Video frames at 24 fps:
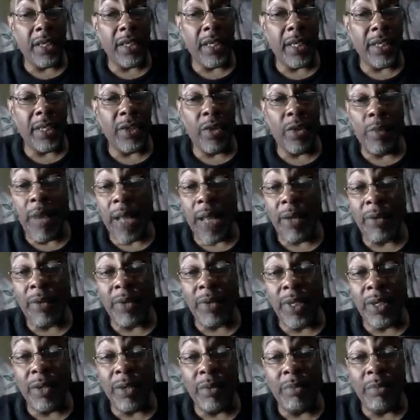nobody
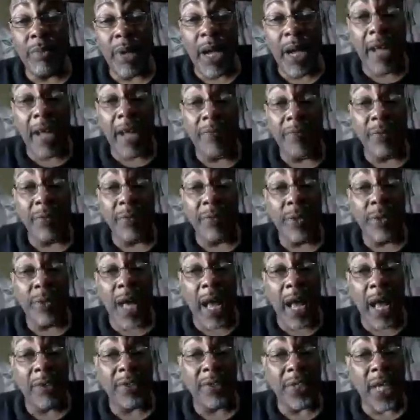really gonna buy fruit
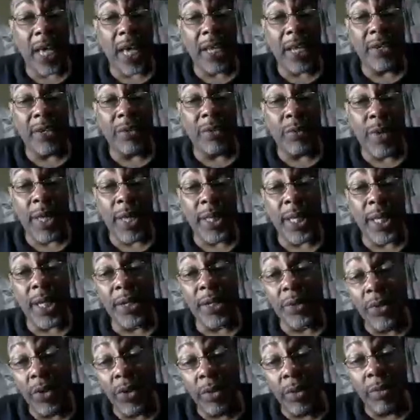outside of the way they
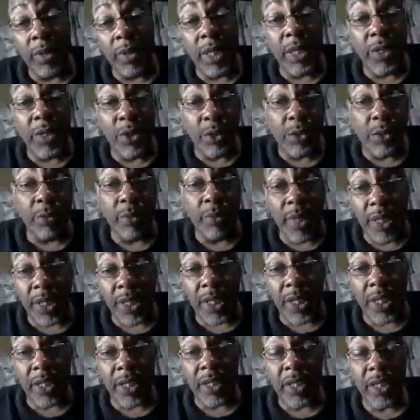normally do
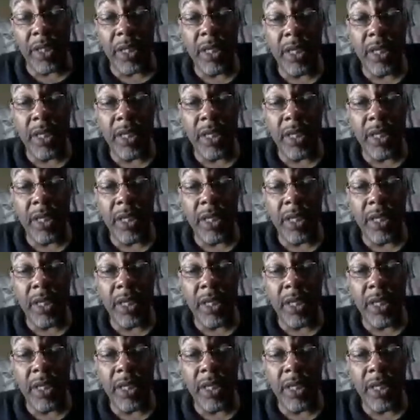business.